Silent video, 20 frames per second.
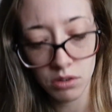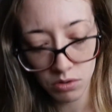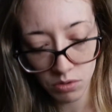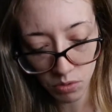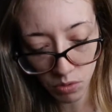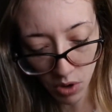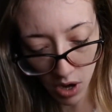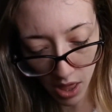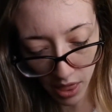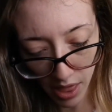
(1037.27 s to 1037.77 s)

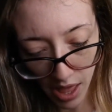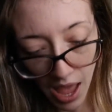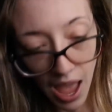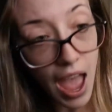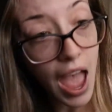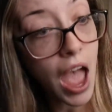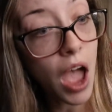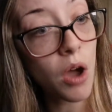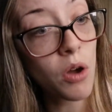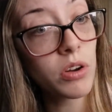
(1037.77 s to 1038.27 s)
where the
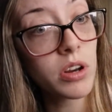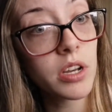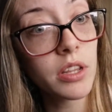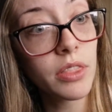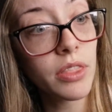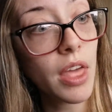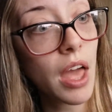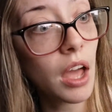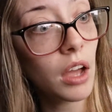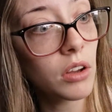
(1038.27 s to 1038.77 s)
hell did
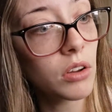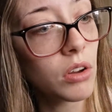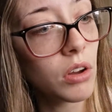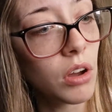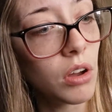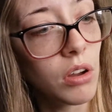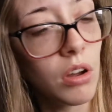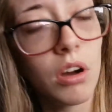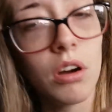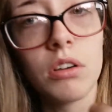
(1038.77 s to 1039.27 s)
that
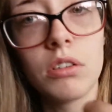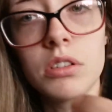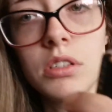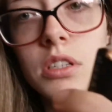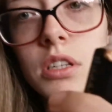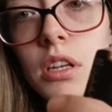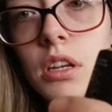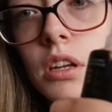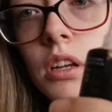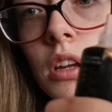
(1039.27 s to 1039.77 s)
go? Oh, it's
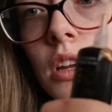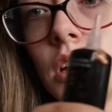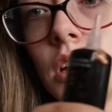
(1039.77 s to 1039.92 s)
there.